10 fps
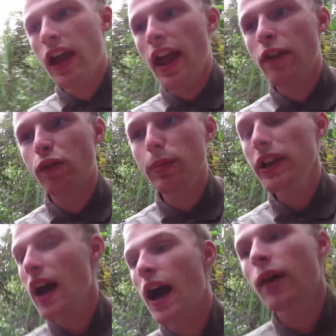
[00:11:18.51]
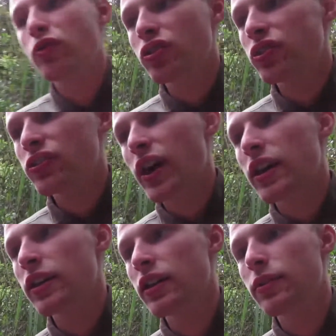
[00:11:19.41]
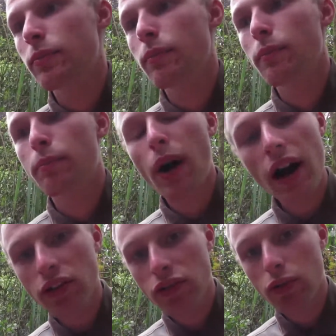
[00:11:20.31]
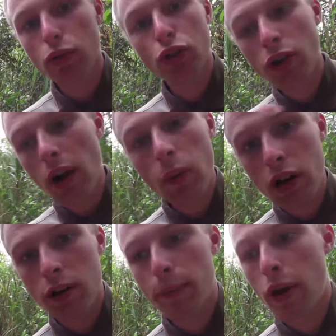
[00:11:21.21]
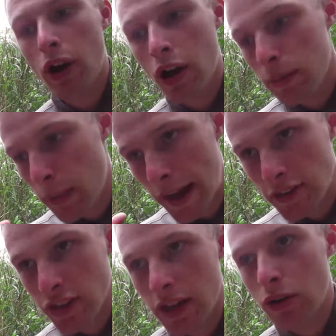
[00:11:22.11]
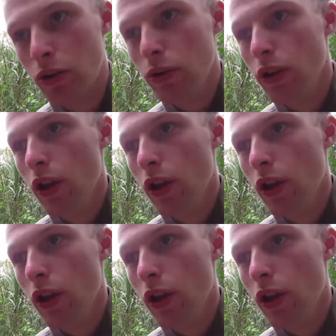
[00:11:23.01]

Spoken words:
and for me, I've just decided, bots, you're not welcome on my channel,